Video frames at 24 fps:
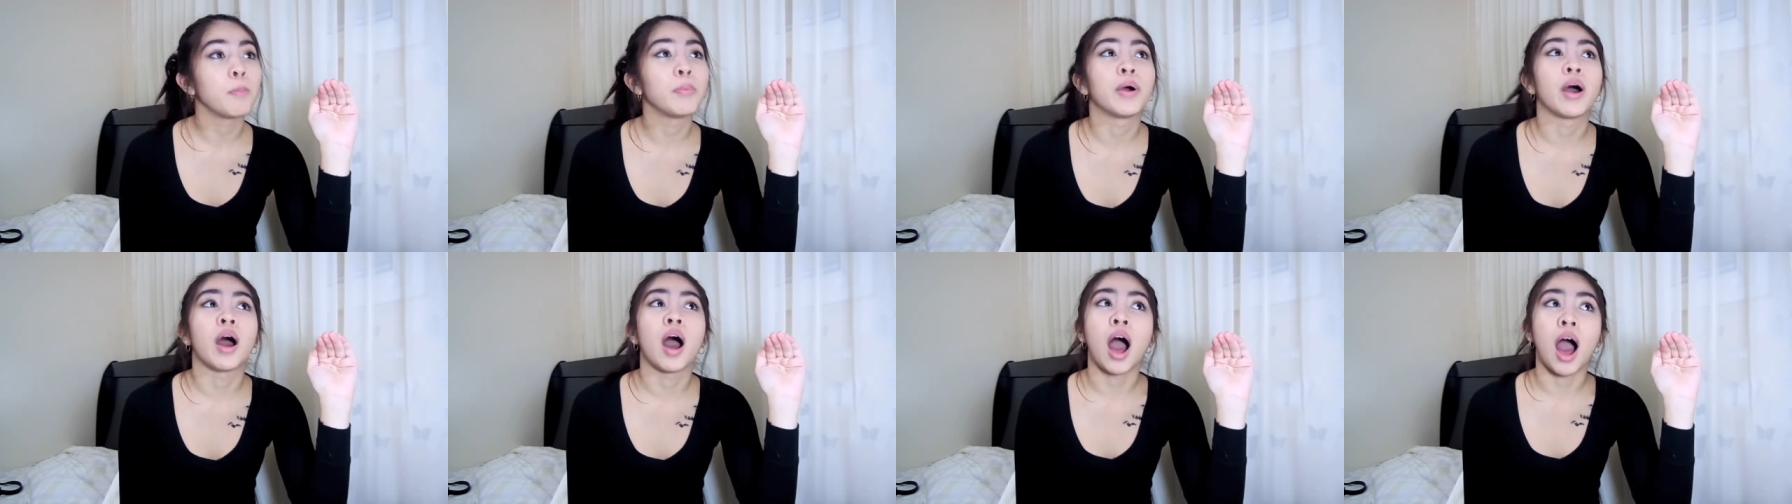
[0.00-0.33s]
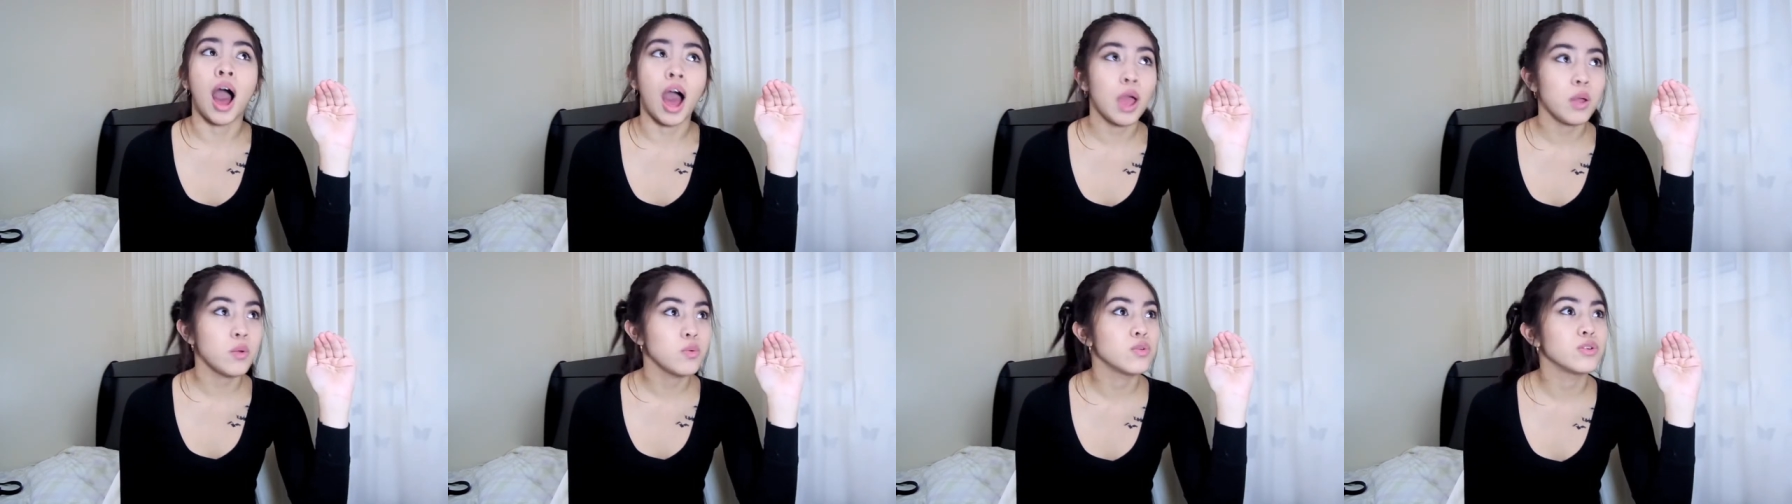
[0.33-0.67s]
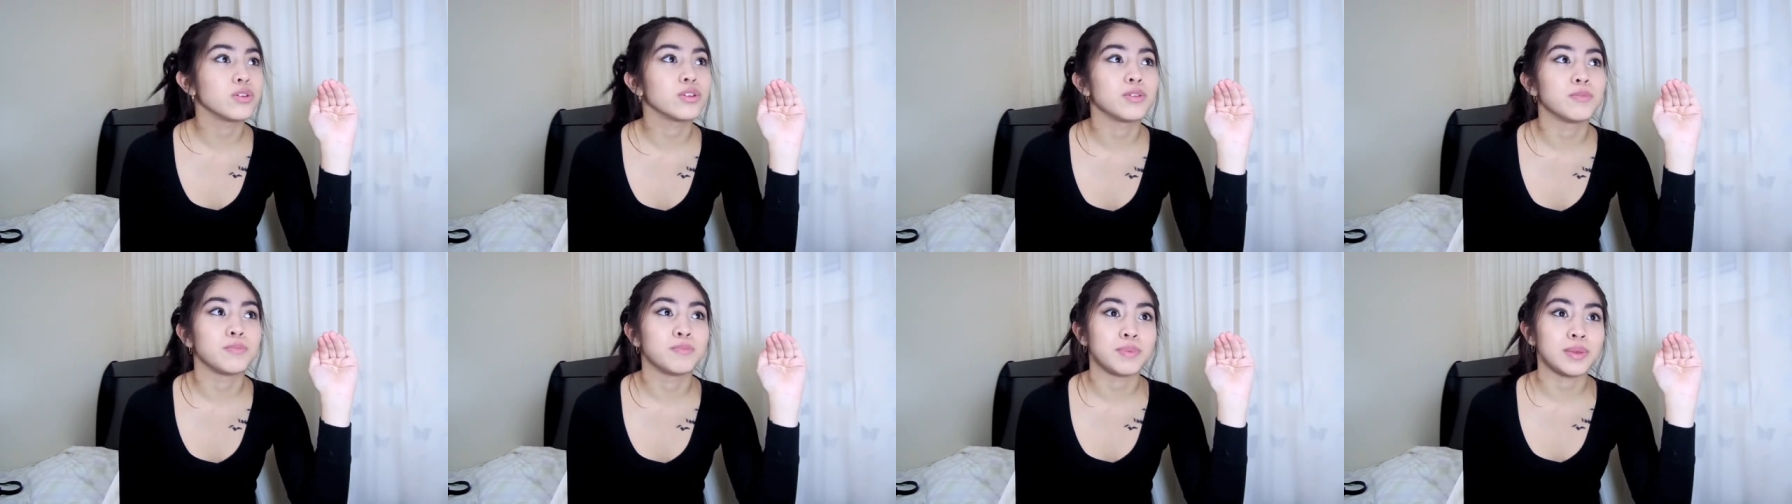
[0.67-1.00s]
but I
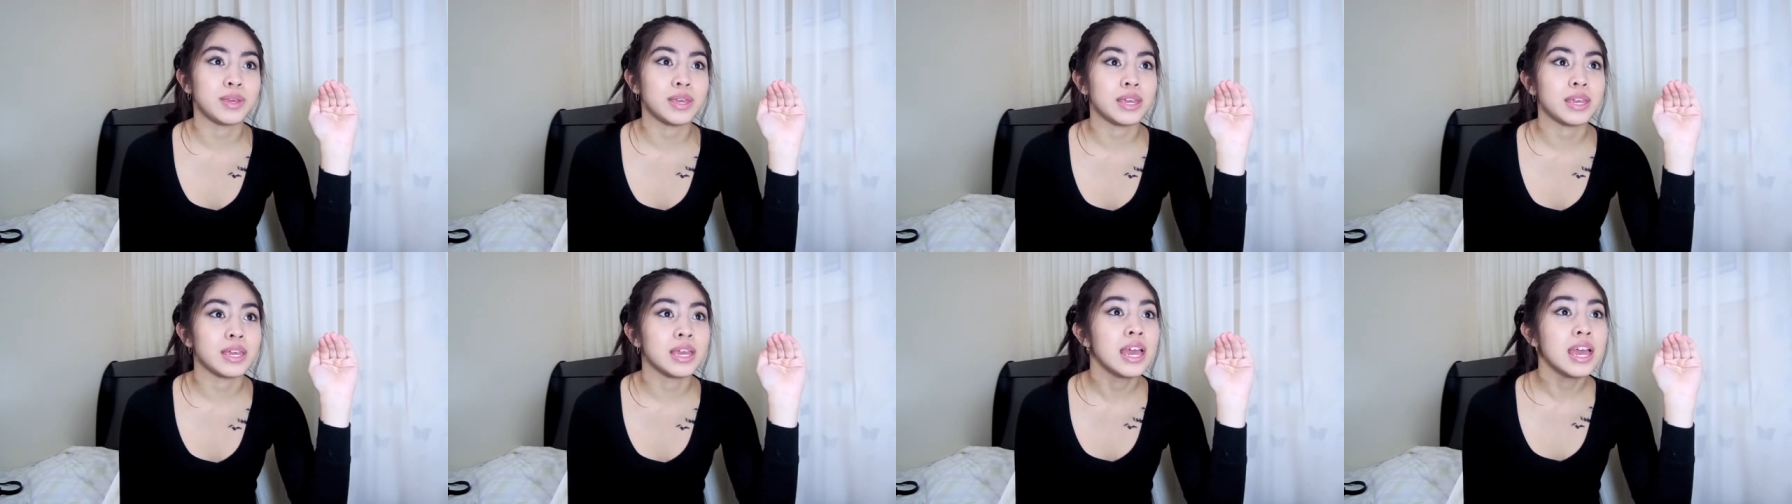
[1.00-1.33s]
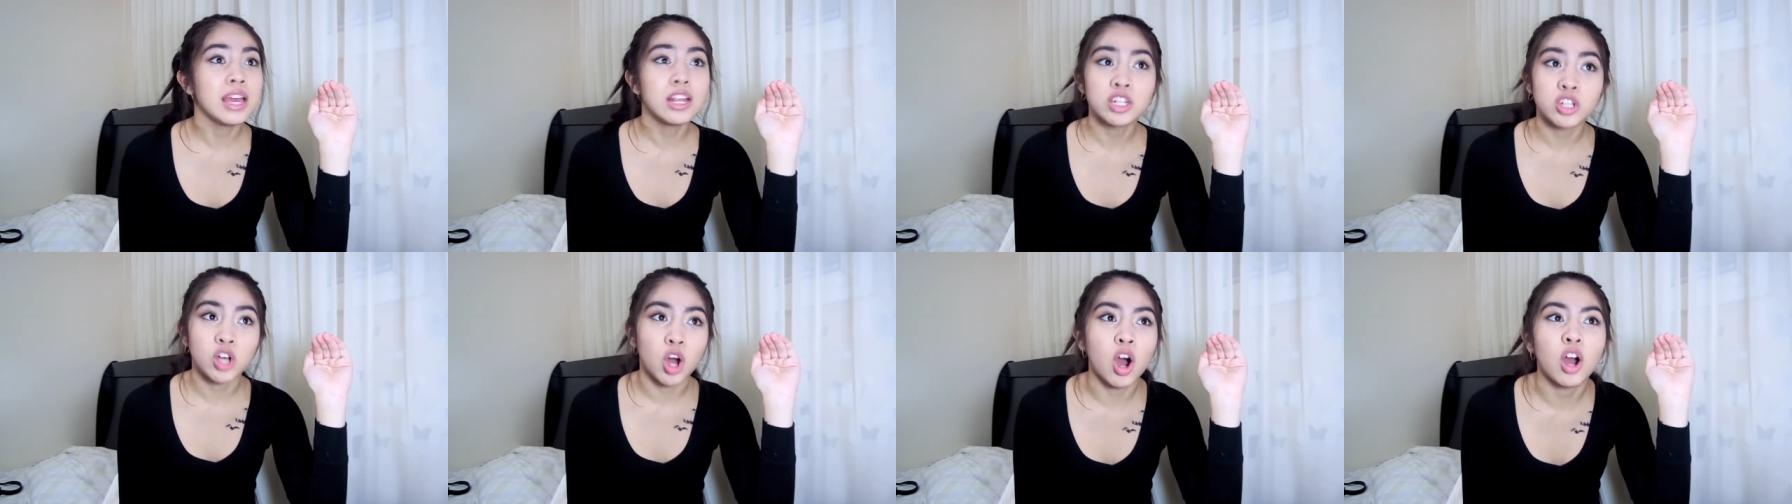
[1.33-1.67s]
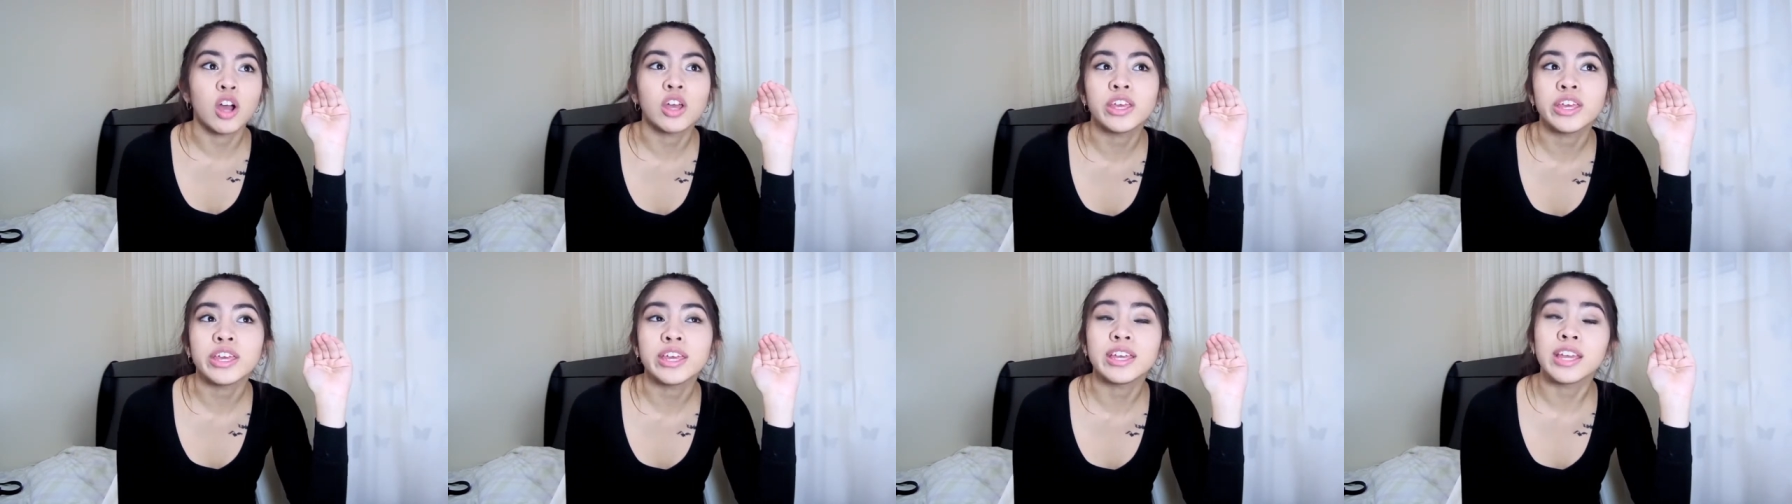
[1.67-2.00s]
wouldn't be
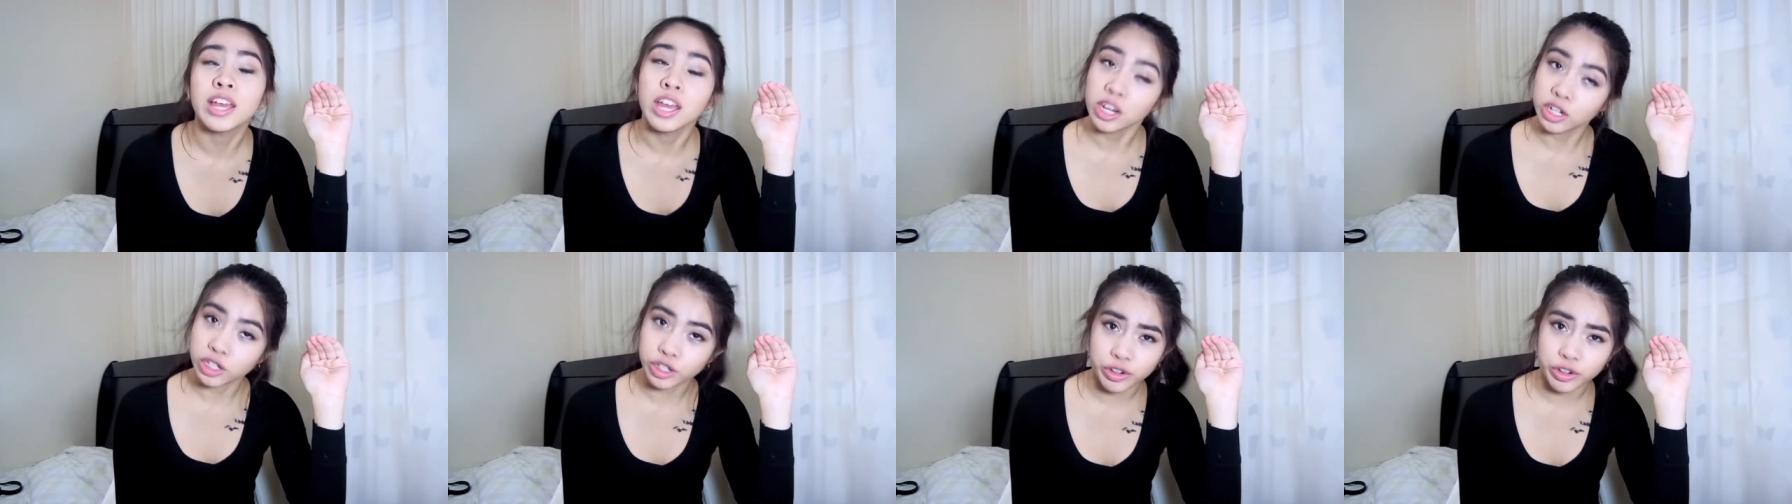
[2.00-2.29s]
talking